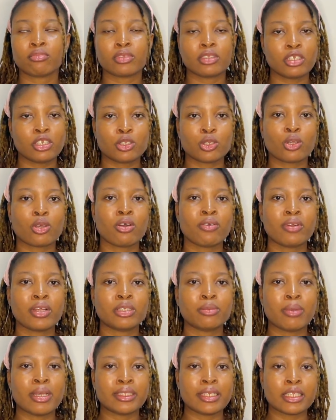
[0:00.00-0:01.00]

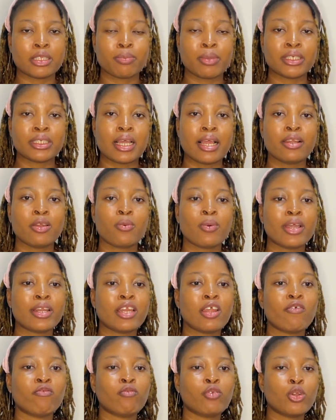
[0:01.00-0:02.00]
discouragement, especially when
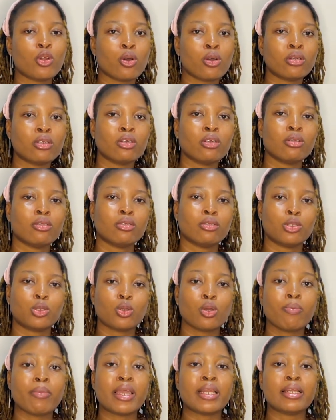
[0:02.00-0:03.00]
they've done
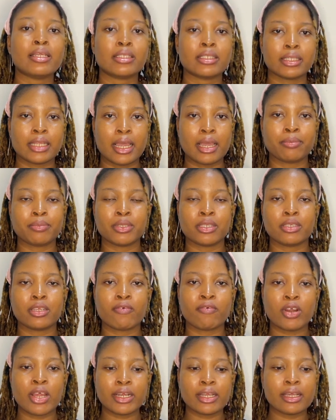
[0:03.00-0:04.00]
so many steps.
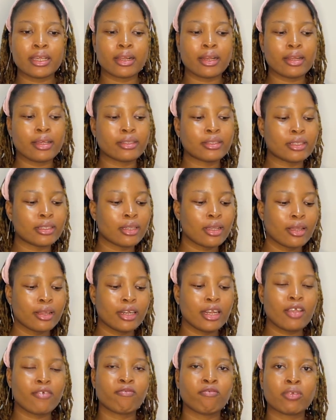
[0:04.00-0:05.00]

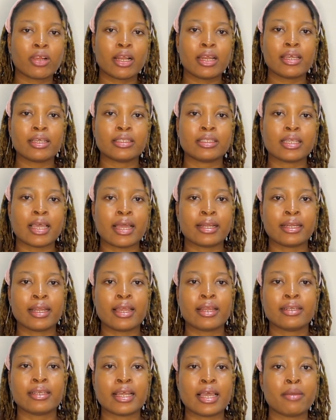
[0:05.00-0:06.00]
They've clicked and
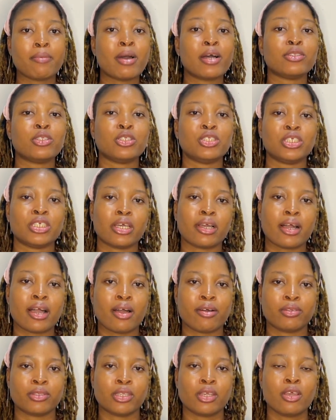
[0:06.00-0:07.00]
then they're about to check
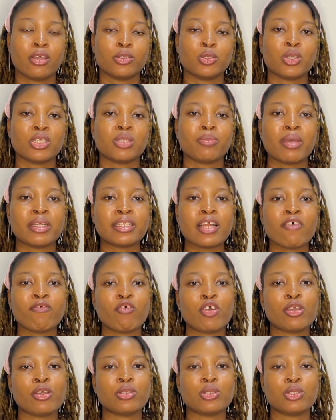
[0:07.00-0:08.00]
out. So it's better
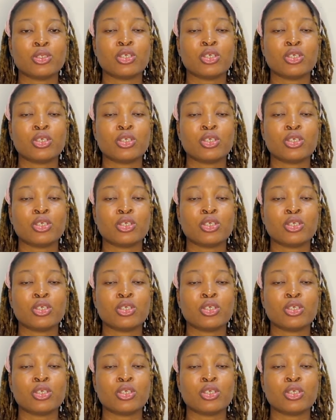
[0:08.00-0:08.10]
for you to